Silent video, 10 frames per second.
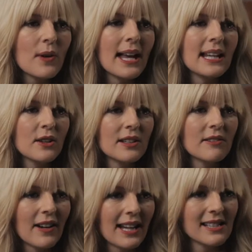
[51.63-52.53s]
you any good
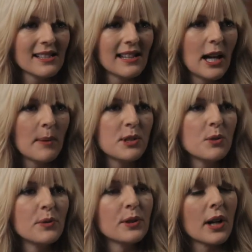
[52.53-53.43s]
advice that helped you
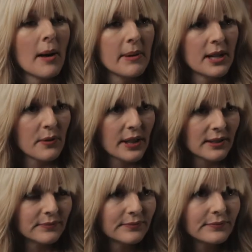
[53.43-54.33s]
with your comedy career?